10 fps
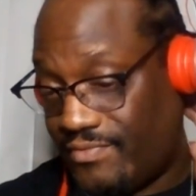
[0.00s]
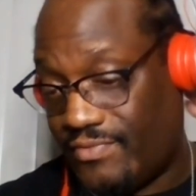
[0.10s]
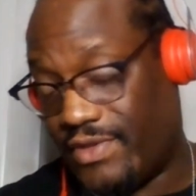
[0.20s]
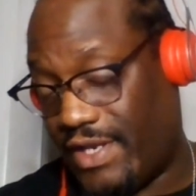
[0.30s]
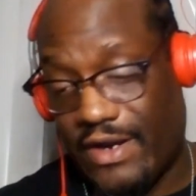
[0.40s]

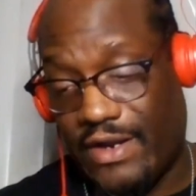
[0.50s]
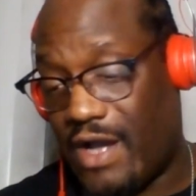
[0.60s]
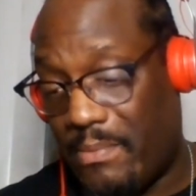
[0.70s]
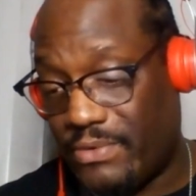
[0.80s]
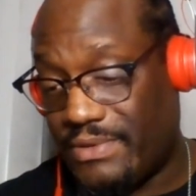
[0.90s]
there are a
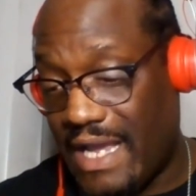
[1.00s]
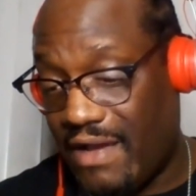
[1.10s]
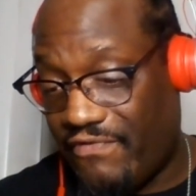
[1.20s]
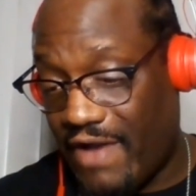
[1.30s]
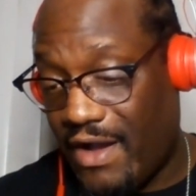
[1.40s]
couple
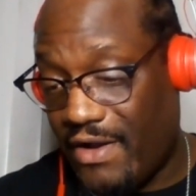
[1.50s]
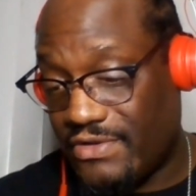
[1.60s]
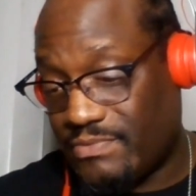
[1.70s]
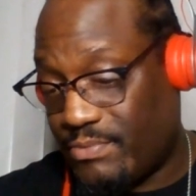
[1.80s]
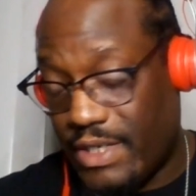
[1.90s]
downfalls,
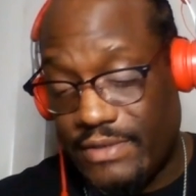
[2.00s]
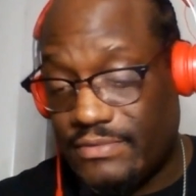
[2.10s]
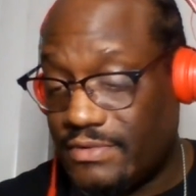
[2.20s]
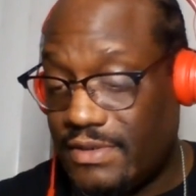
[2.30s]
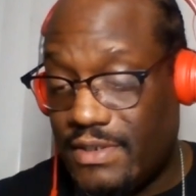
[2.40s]
but,
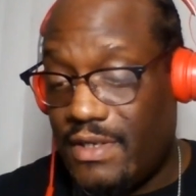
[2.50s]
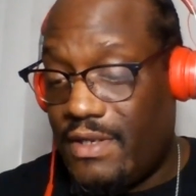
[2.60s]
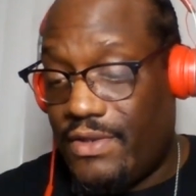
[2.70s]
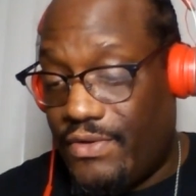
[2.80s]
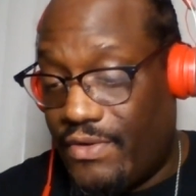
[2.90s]

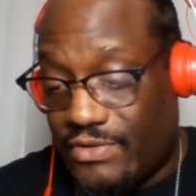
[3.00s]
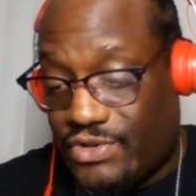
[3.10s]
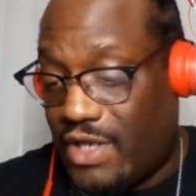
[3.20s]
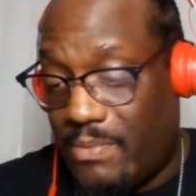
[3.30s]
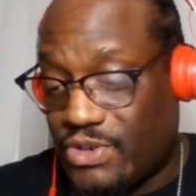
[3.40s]
you know, it's a
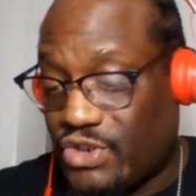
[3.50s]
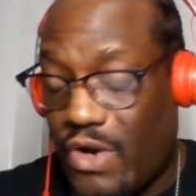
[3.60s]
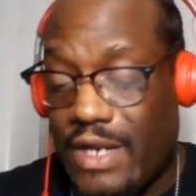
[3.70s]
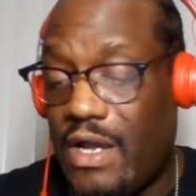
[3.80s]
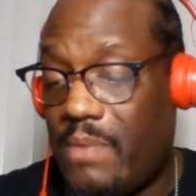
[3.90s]
couple
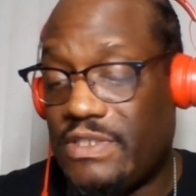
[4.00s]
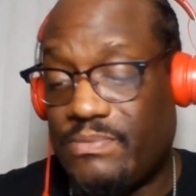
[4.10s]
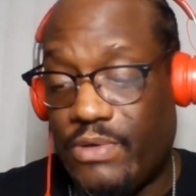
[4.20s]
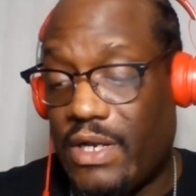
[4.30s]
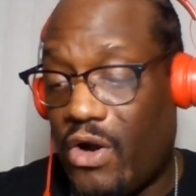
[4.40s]
shortcomings,
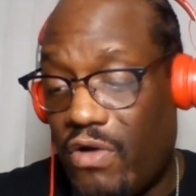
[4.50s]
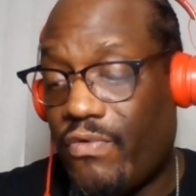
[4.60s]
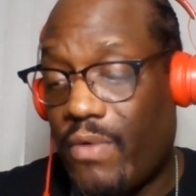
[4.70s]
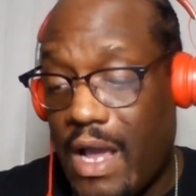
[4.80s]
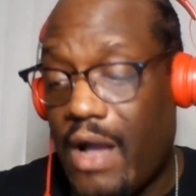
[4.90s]
but
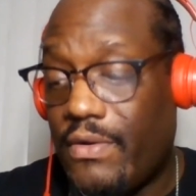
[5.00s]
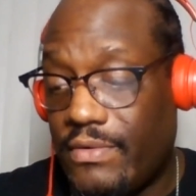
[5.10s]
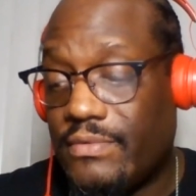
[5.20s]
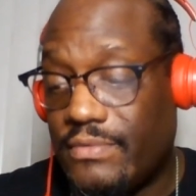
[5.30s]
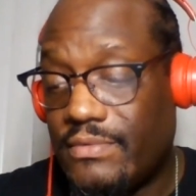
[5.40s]
overall,
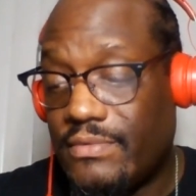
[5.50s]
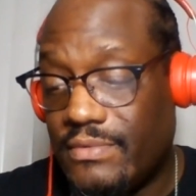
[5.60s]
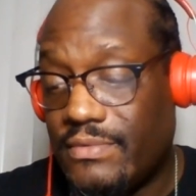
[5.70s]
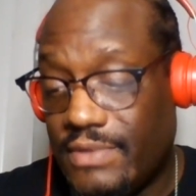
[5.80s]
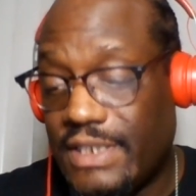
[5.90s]

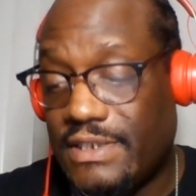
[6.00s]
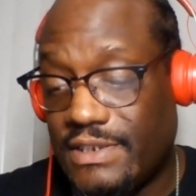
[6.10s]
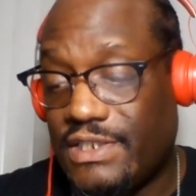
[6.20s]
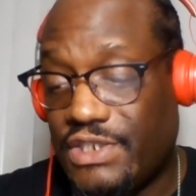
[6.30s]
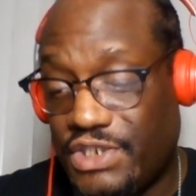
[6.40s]
this is
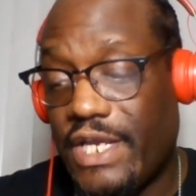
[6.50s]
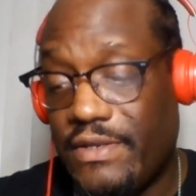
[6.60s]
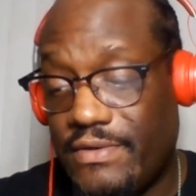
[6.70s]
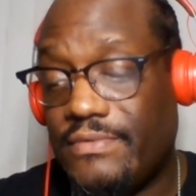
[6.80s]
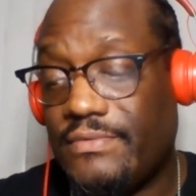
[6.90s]
the shit.
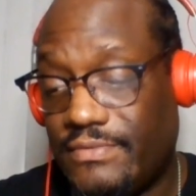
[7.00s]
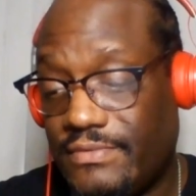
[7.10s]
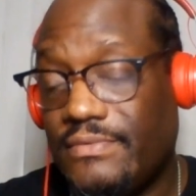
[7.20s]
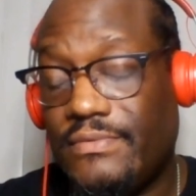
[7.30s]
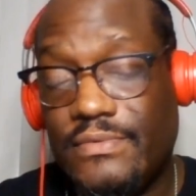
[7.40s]

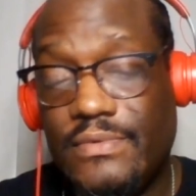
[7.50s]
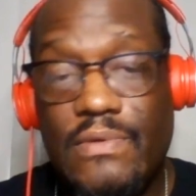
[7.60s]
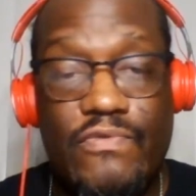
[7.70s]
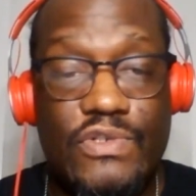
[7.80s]
For